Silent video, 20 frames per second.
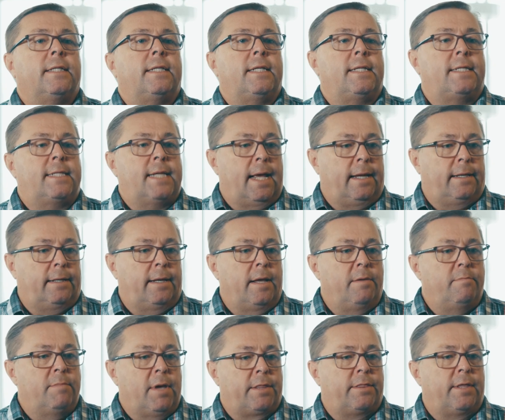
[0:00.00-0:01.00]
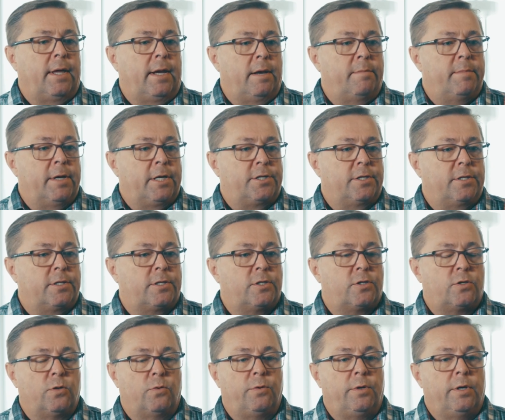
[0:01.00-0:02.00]
detecting methane emissions.
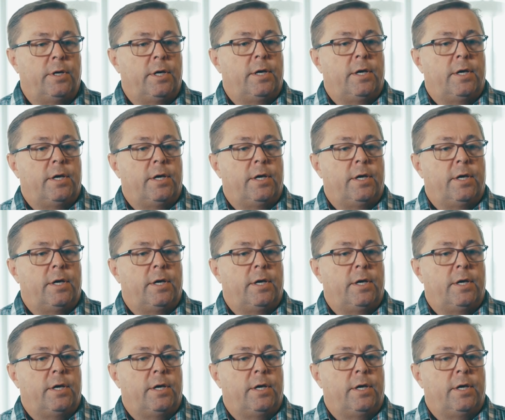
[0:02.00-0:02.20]
So